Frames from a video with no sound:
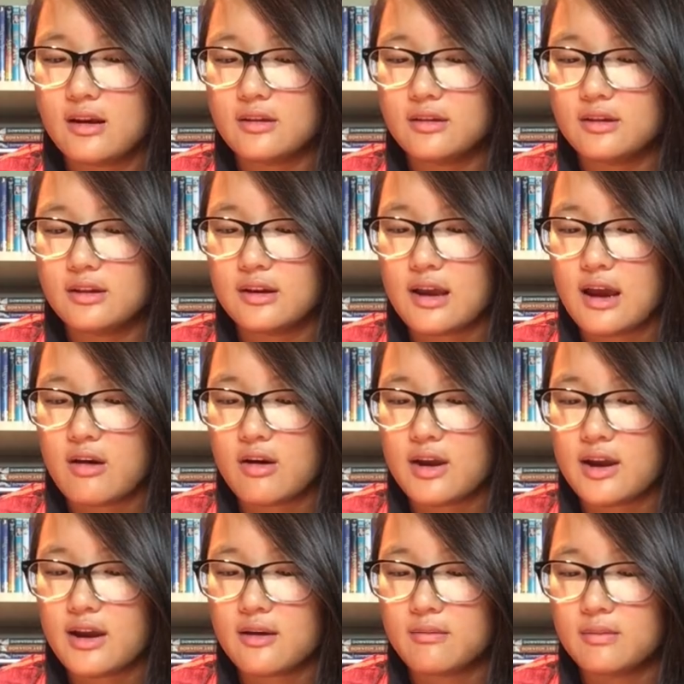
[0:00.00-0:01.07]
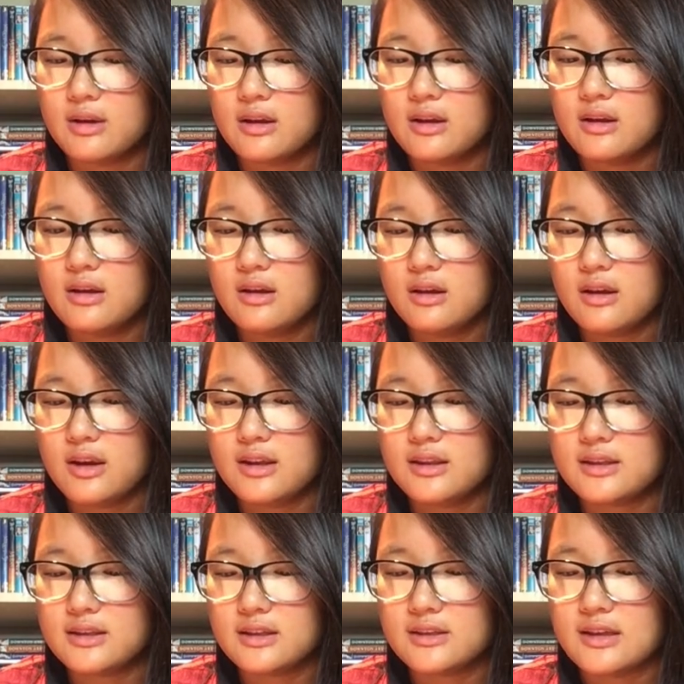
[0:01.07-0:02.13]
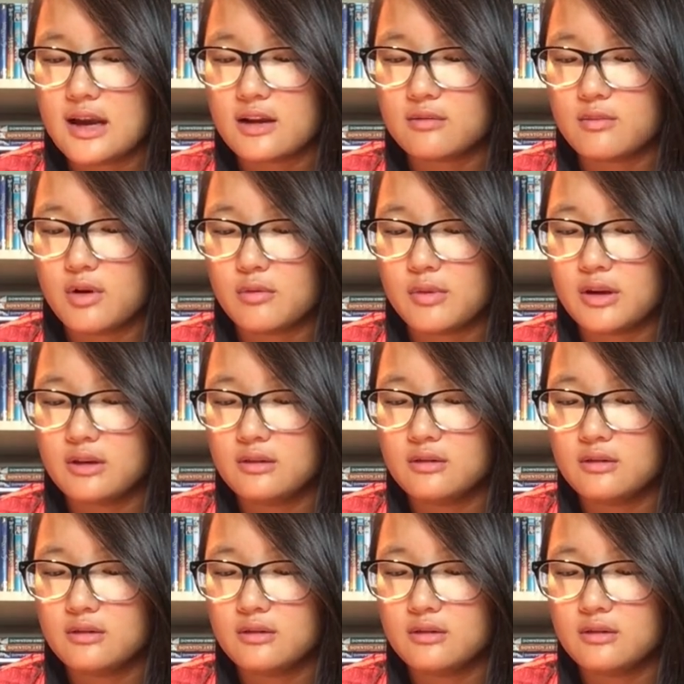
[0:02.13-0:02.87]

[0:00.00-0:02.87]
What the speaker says: other than how I am in this exact moment.